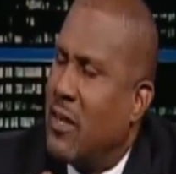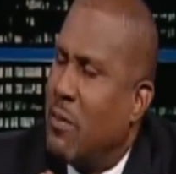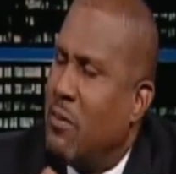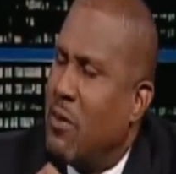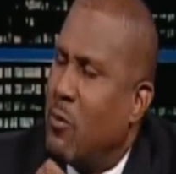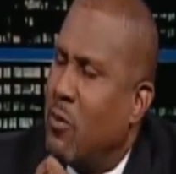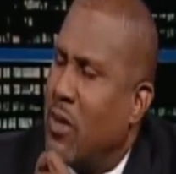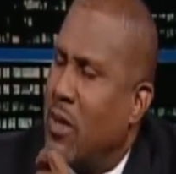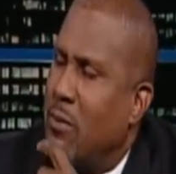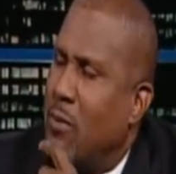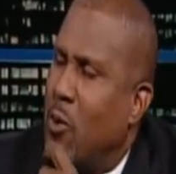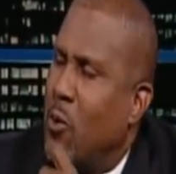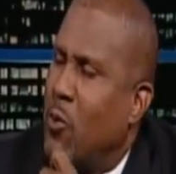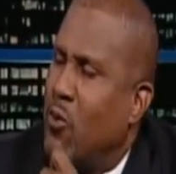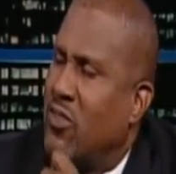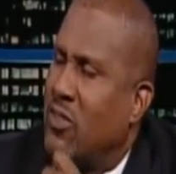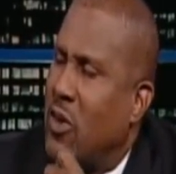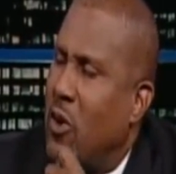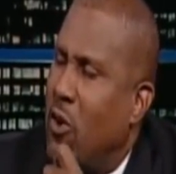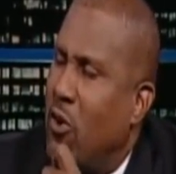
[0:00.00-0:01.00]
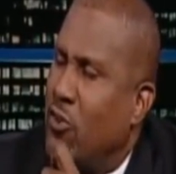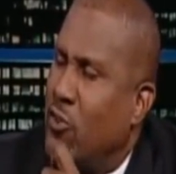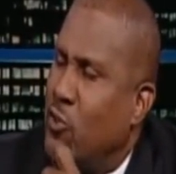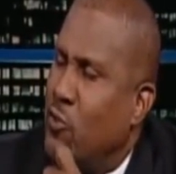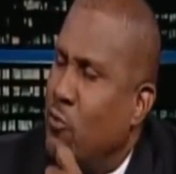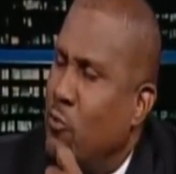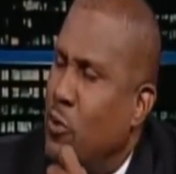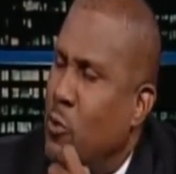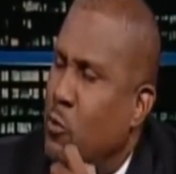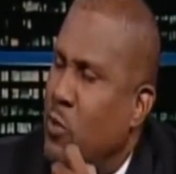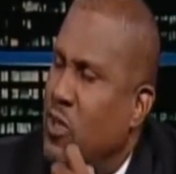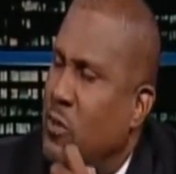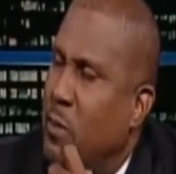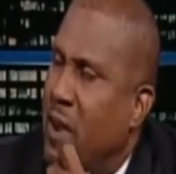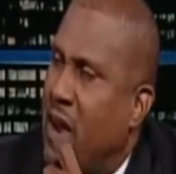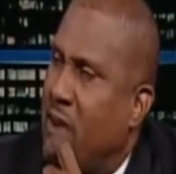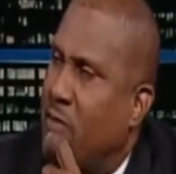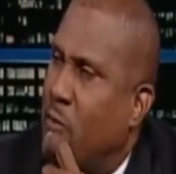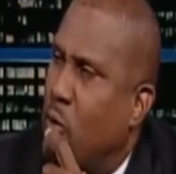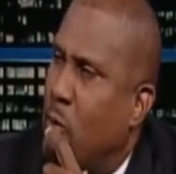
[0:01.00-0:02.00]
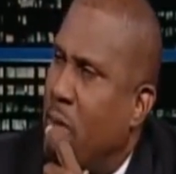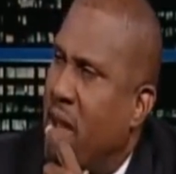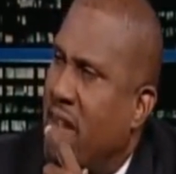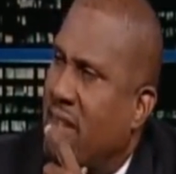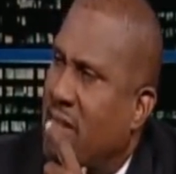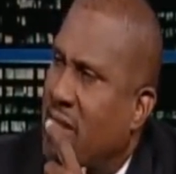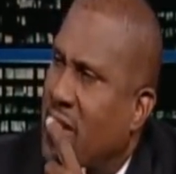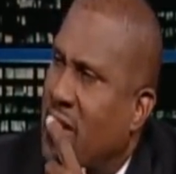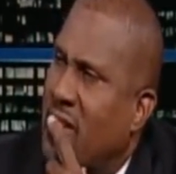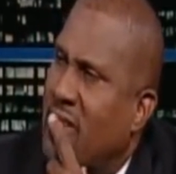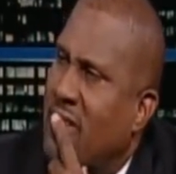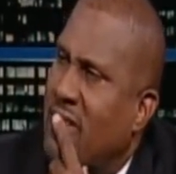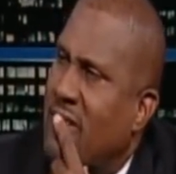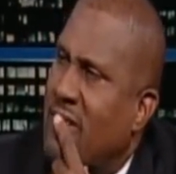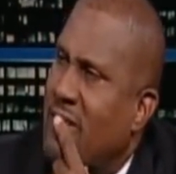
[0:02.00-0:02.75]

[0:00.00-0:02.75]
Give me one of them old songs you, you reach back for backstage.